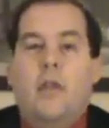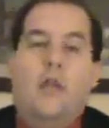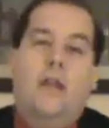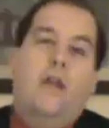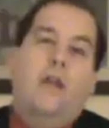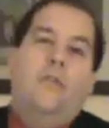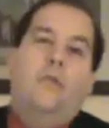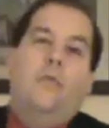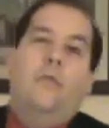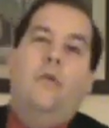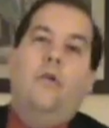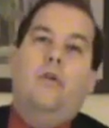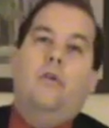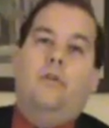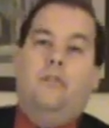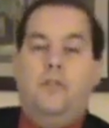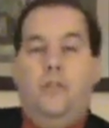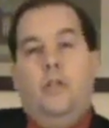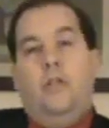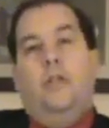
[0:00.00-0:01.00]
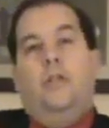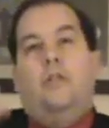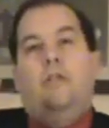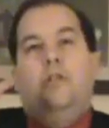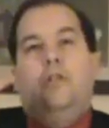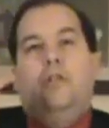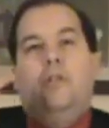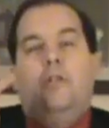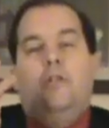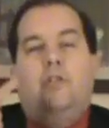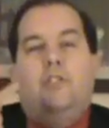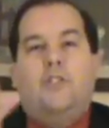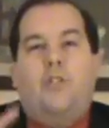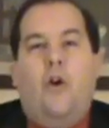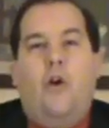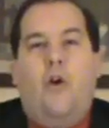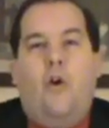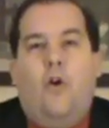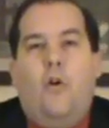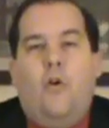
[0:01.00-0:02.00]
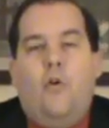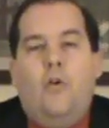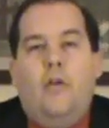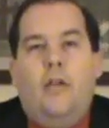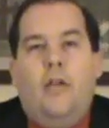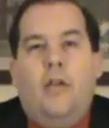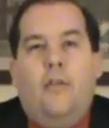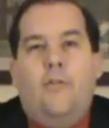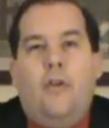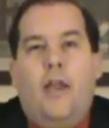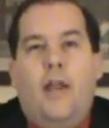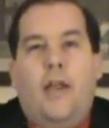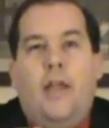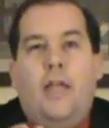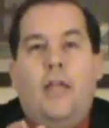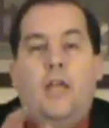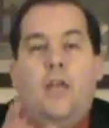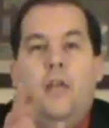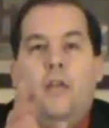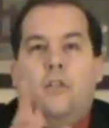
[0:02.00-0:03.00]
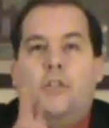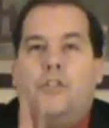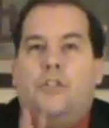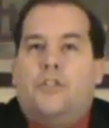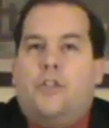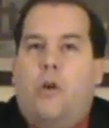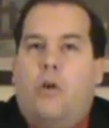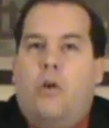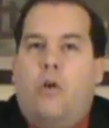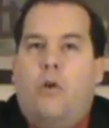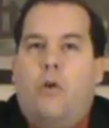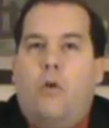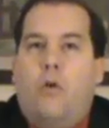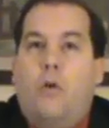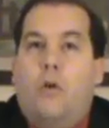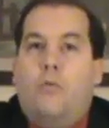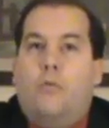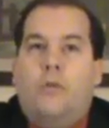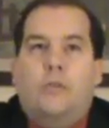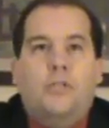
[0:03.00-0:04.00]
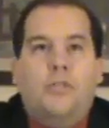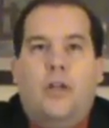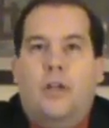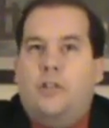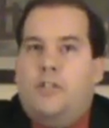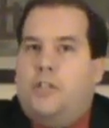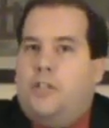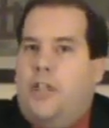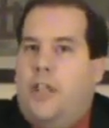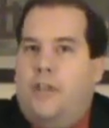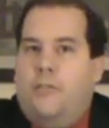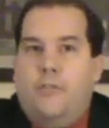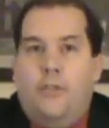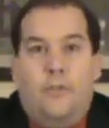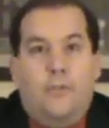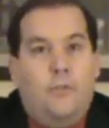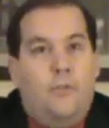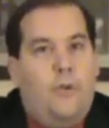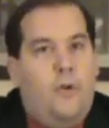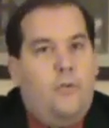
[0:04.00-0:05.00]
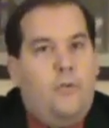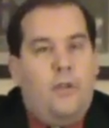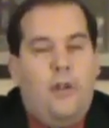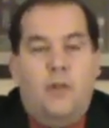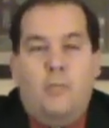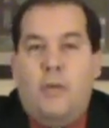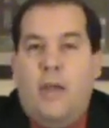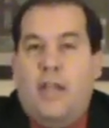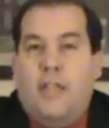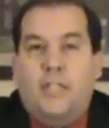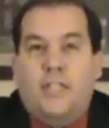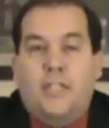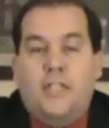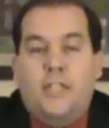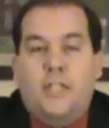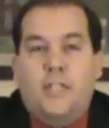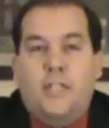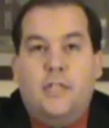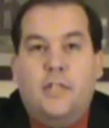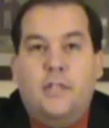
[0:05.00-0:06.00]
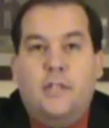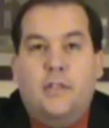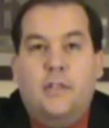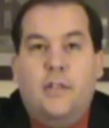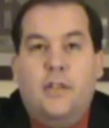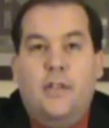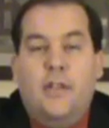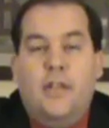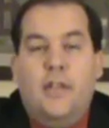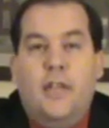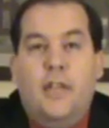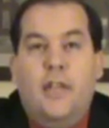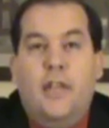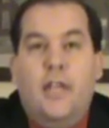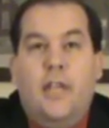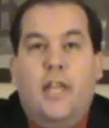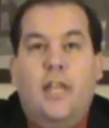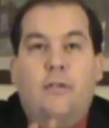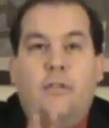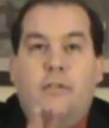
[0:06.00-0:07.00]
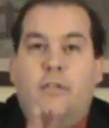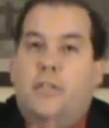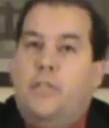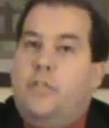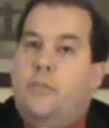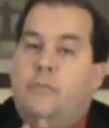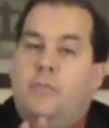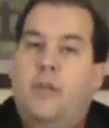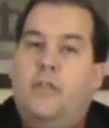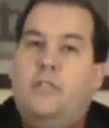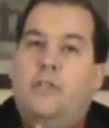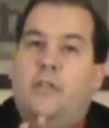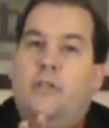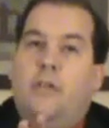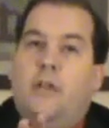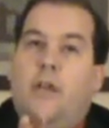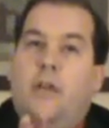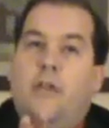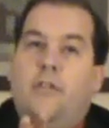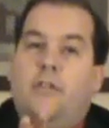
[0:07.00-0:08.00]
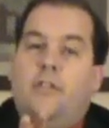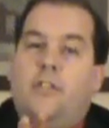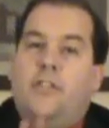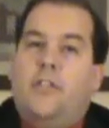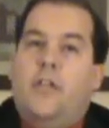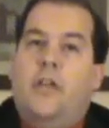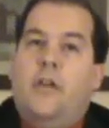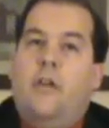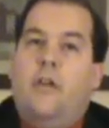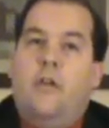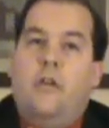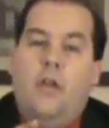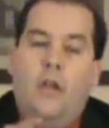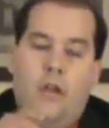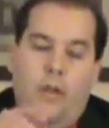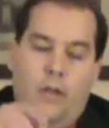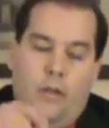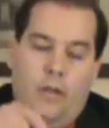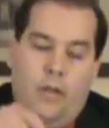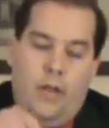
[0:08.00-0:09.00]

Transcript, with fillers: In other words, Saul, get ready, Saul was not saved on the road to Damascus. He was just as much a sinner